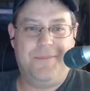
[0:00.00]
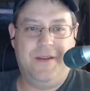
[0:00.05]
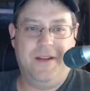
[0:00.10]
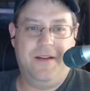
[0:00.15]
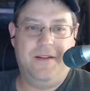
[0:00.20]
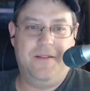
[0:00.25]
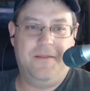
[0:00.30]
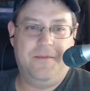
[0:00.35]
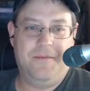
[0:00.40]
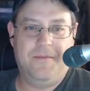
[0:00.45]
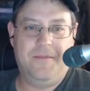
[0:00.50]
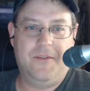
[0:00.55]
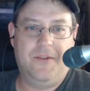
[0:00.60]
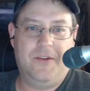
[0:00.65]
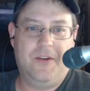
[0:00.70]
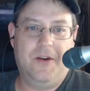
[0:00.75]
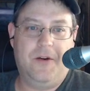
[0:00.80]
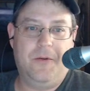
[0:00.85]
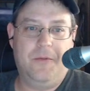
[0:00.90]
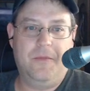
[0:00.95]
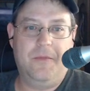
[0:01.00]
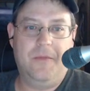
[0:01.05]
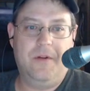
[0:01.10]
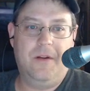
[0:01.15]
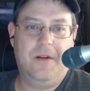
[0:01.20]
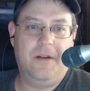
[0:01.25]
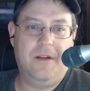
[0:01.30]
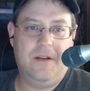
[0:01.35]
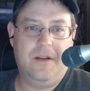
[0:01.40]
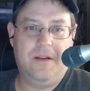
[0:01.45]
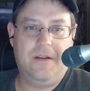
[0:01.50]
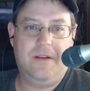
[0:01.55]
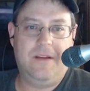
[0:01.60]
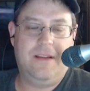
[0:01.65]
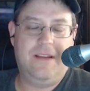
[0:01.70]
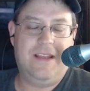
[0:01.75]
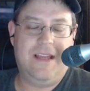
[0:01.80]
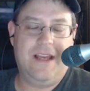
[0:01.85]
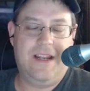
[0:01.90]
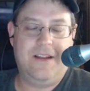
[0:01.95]
it? So,
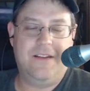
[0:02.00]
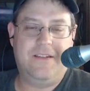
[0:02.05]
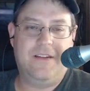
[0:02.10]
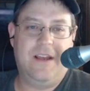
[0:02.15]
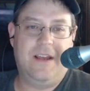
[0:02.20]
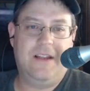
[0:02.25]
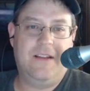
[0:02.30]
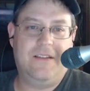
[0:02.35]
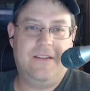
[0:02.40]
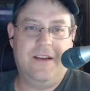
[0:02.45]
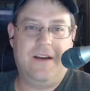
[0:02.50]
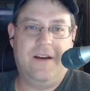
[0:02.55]
get us at